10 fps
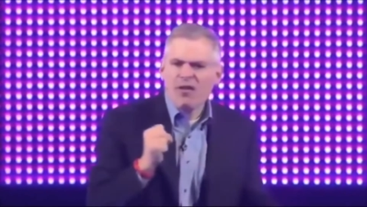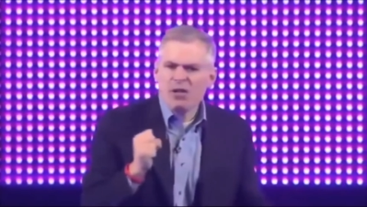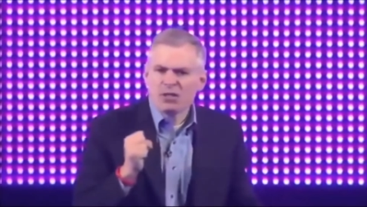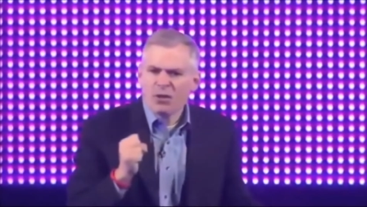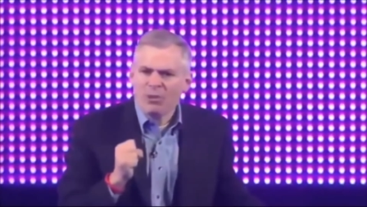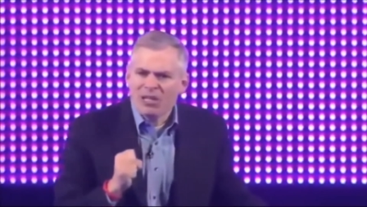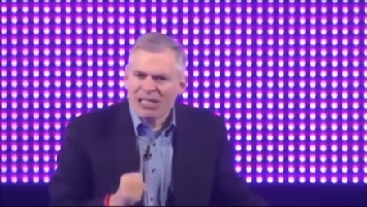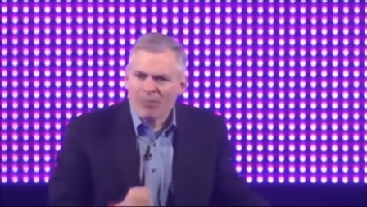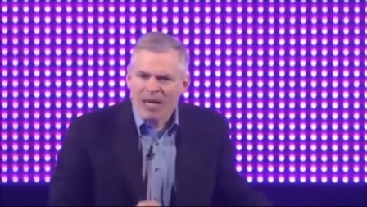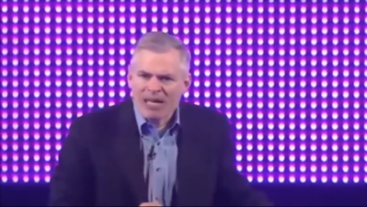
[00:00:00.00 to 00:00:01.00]

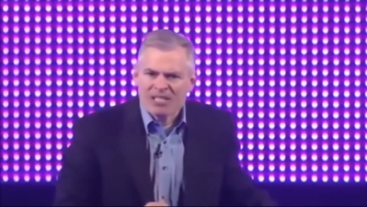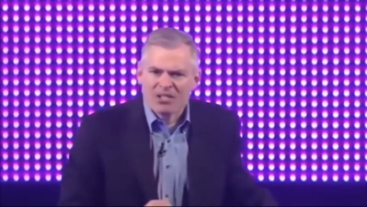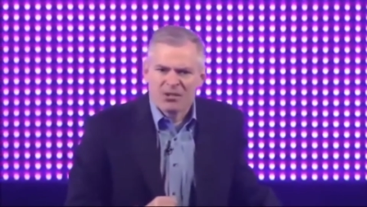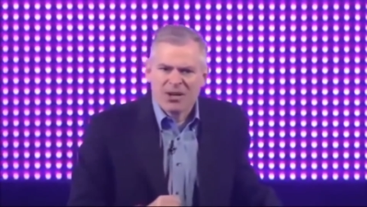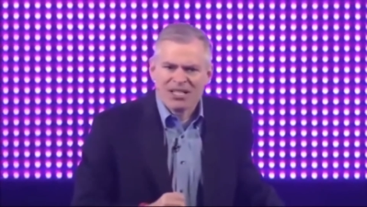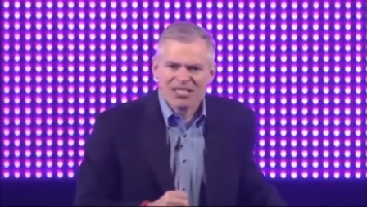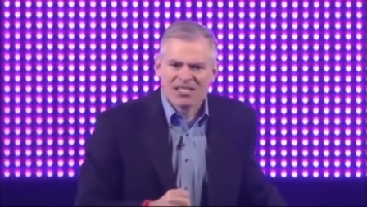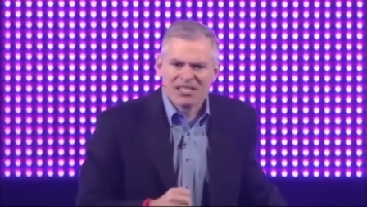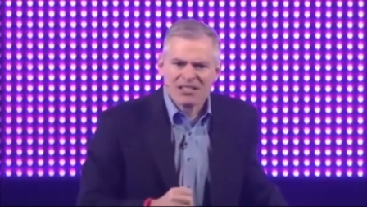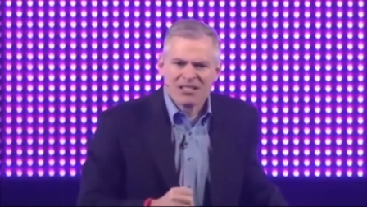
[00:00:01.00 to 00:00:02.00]
vulnerability-based
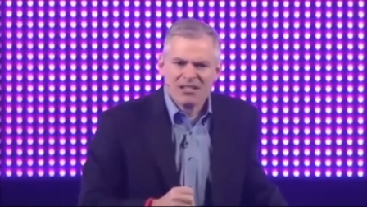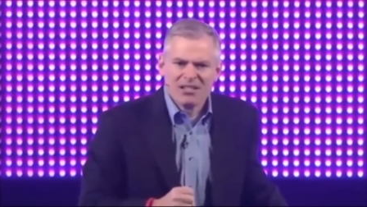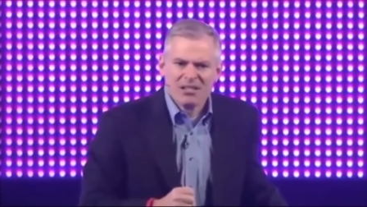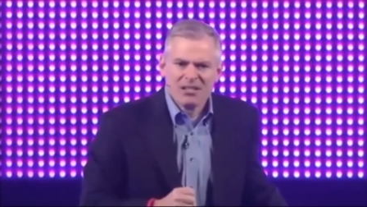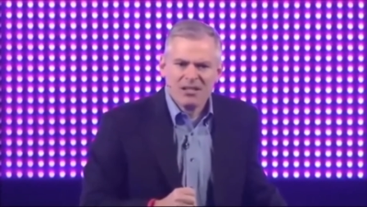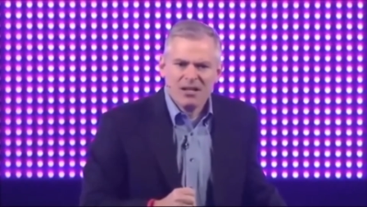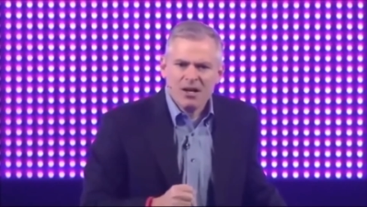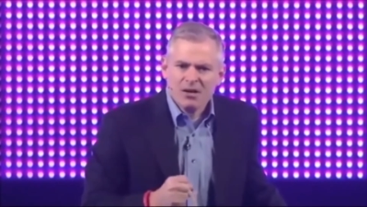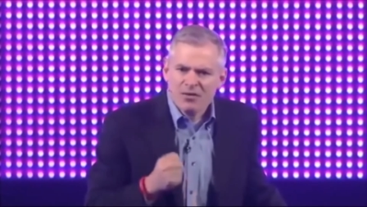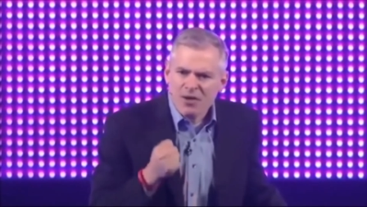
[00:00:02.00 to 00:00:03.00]
trust.
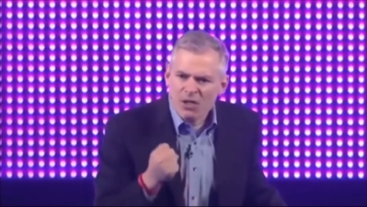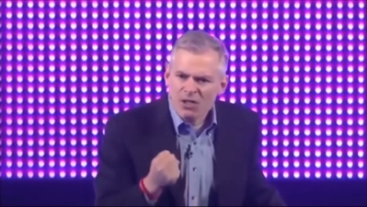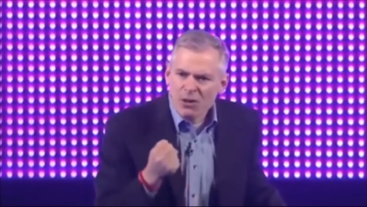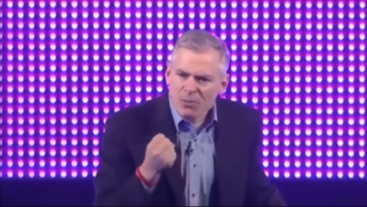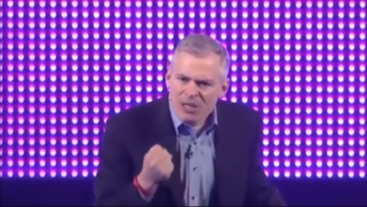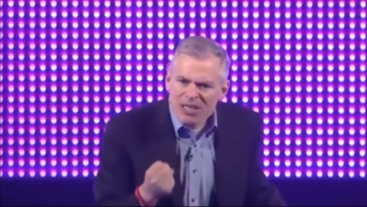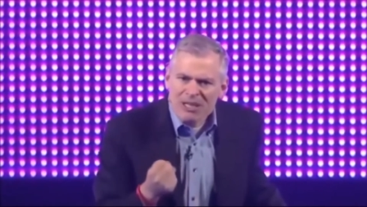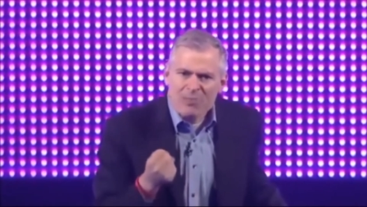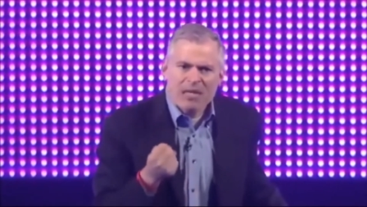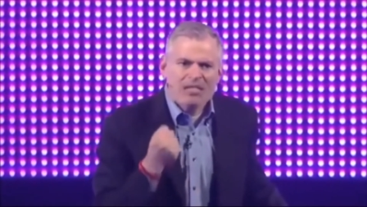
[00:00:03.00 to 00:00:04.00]

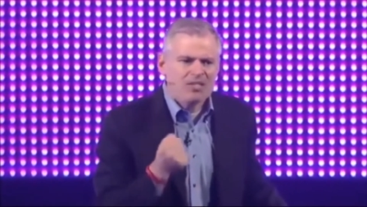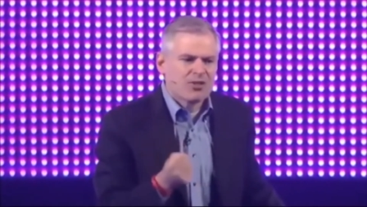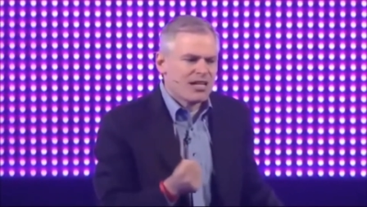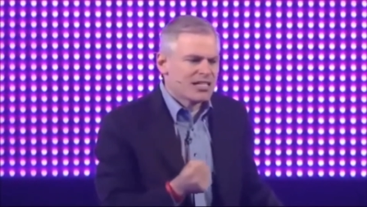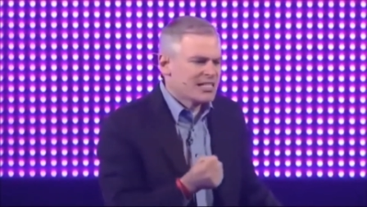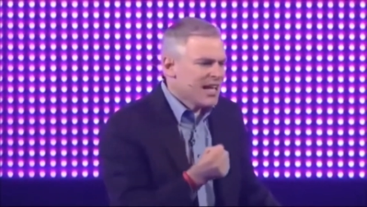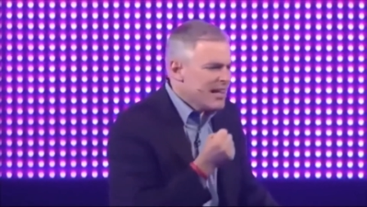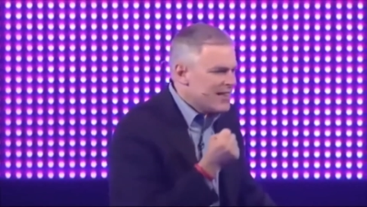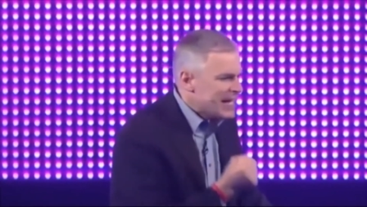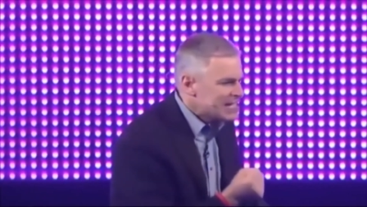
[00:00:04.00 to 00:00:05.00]
Vulnerability-based trust.
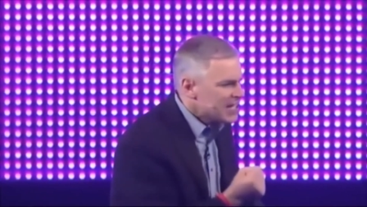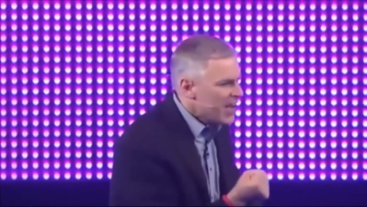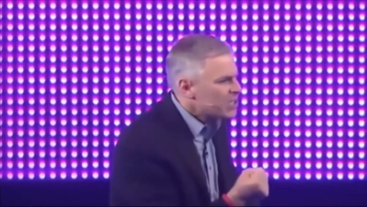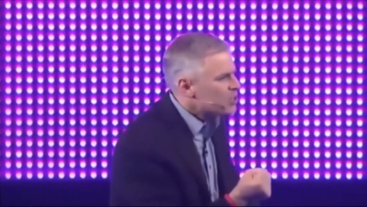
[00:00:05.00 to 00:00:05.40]
That's the kind